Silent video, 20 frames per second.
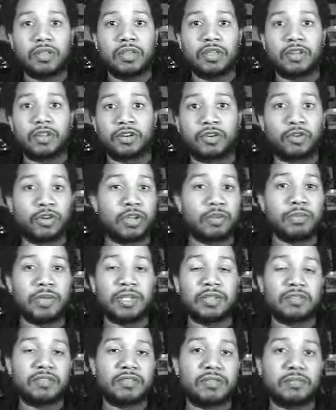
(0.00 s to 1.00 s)
an
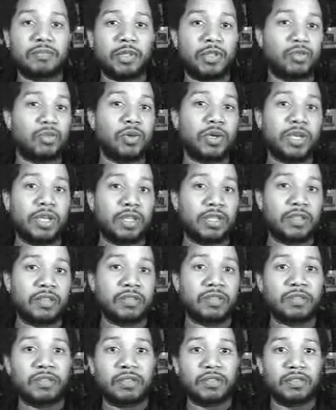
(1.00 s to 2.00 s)
agreement
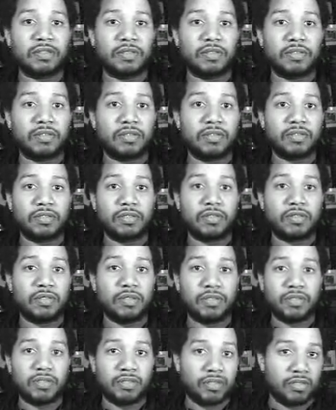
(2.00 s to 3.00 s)
between
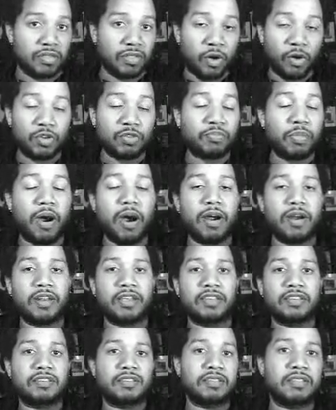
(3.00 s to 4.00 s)
those
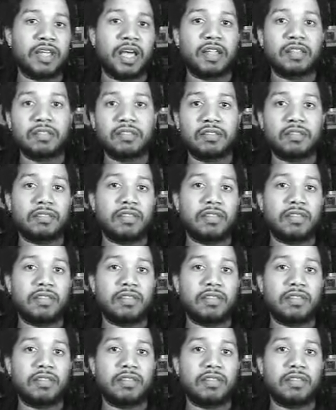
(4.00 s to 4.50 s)
parties that